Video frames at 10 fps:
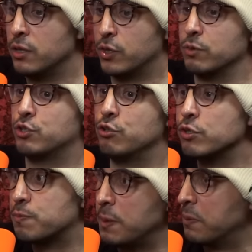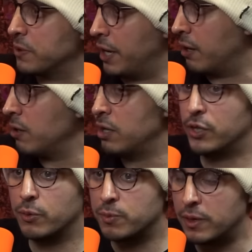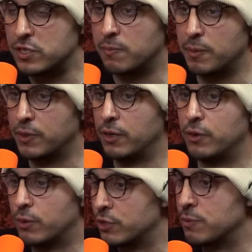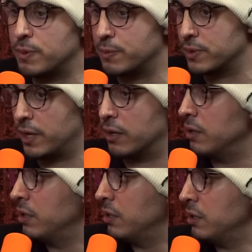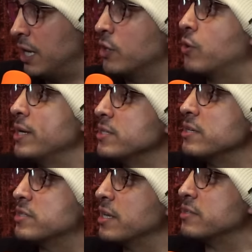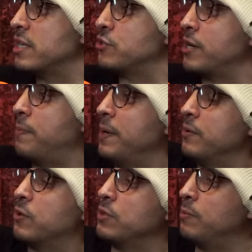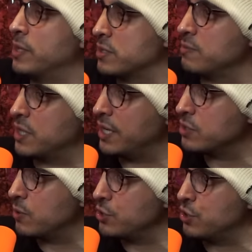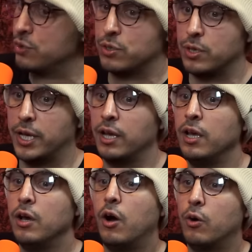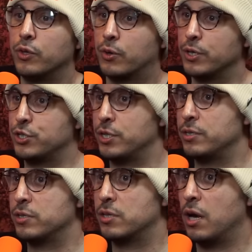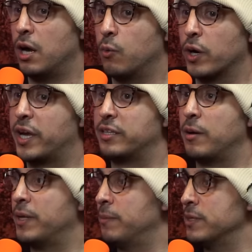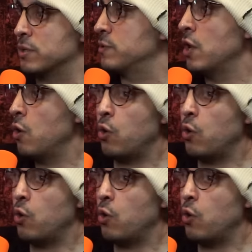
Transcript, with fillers: There was Jewish people there. There were Muslim people there. There were Christian people there. Yeah. And the craziest thing is they try to pin Muslims against Christians. They're like, oh, the Christians uh, were kicked out by the Muslims.